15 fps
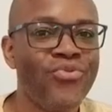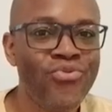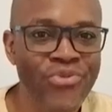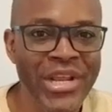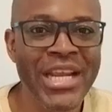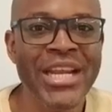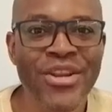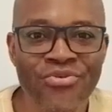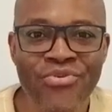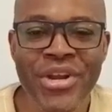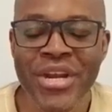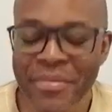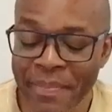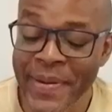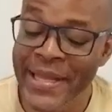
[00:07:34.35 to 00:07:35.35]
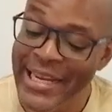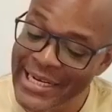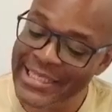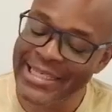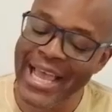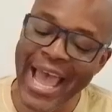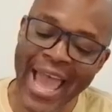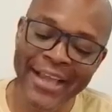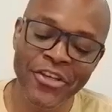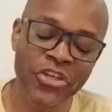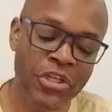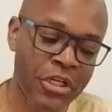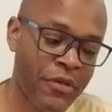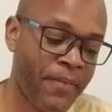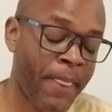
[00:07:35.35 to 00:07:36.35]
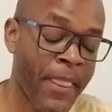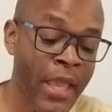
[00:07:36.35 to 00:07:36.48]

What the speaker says: really, really put into action.